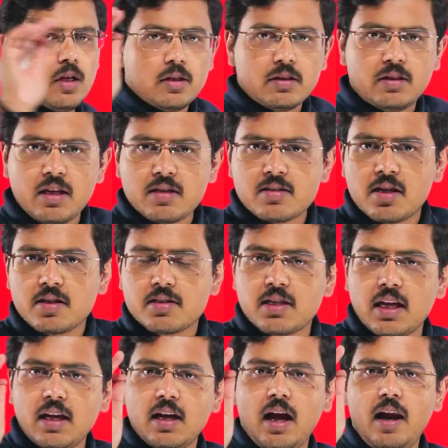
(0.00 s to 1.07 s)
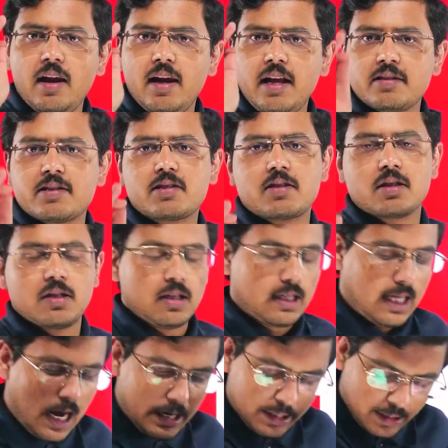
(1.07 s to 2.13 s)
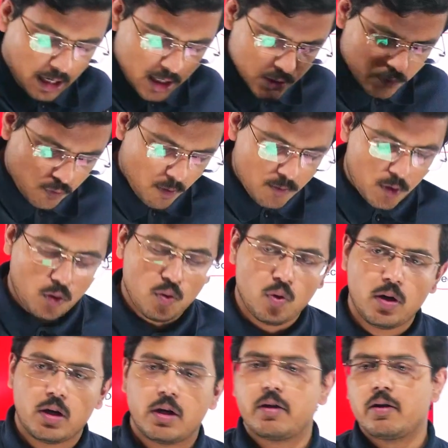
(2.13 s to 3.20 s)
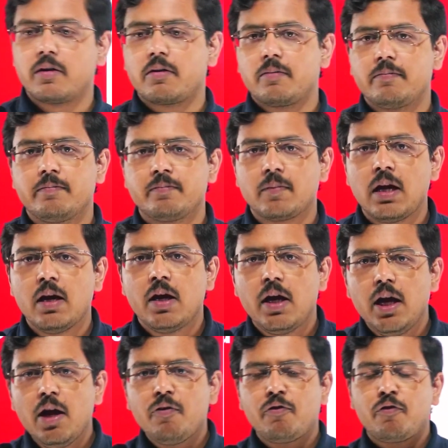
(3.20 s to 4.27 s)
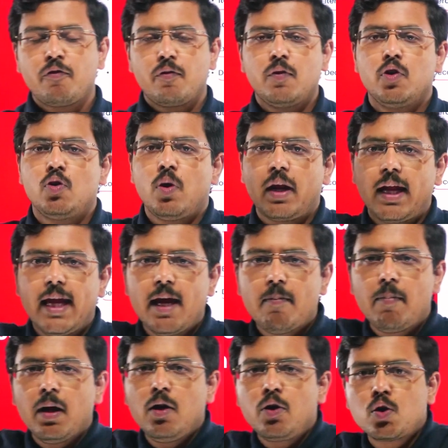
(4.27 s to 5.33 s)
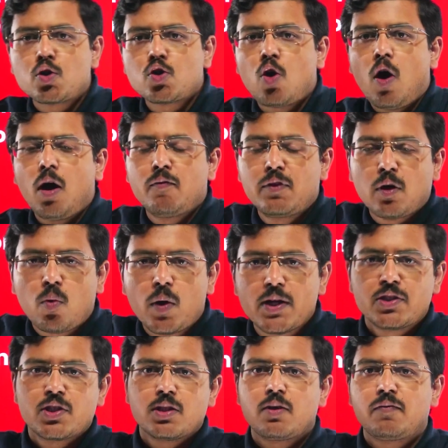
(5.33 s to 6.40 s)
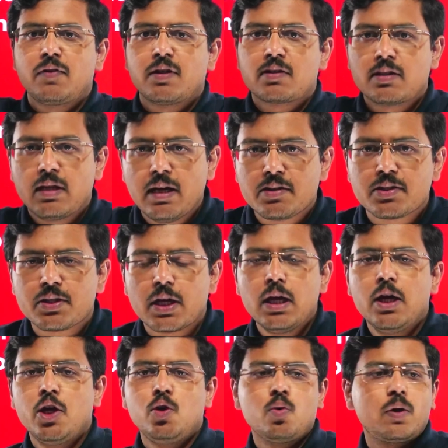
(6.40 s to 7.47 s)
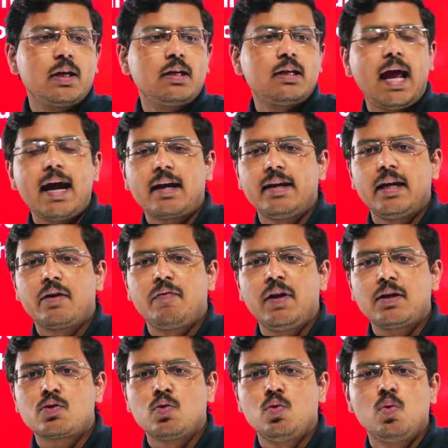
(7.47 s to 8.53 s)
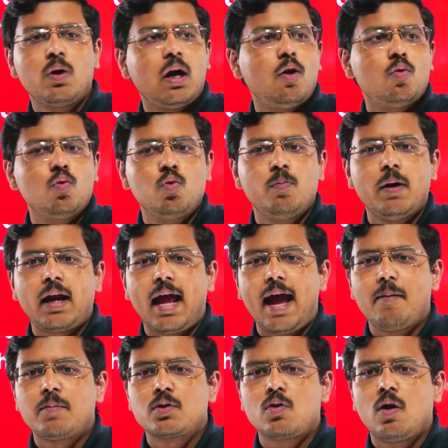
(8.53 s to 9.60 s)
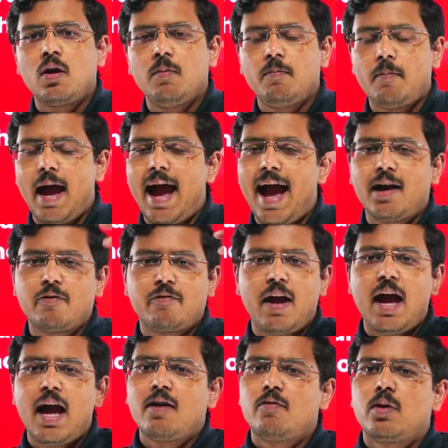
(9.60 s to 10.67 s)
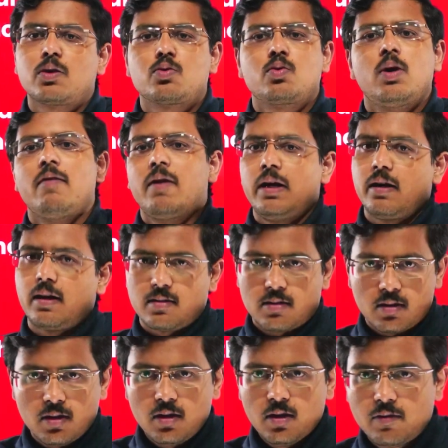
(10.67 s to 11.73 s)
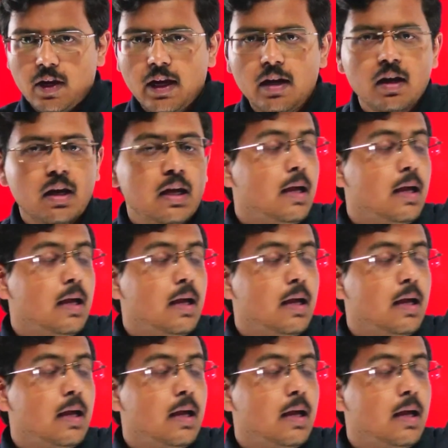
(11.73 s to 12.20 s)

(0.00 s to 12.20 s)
This single list can transform your whole career. If you are able to solve the questions of this list, you can crack Netflix, Google, Uber, Amazon, Mang, Fang, whatsoever it is. Fine.